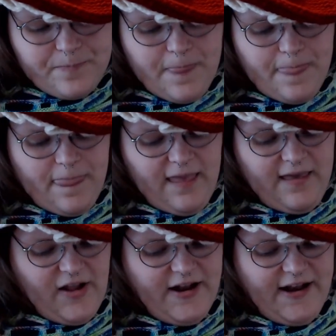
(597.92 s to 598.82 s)
because I need
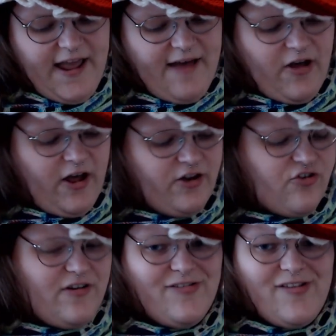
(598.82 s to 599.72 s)
to have 100 and
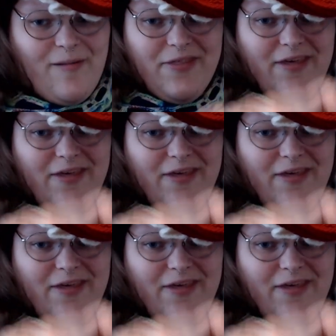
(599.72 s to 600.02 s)
something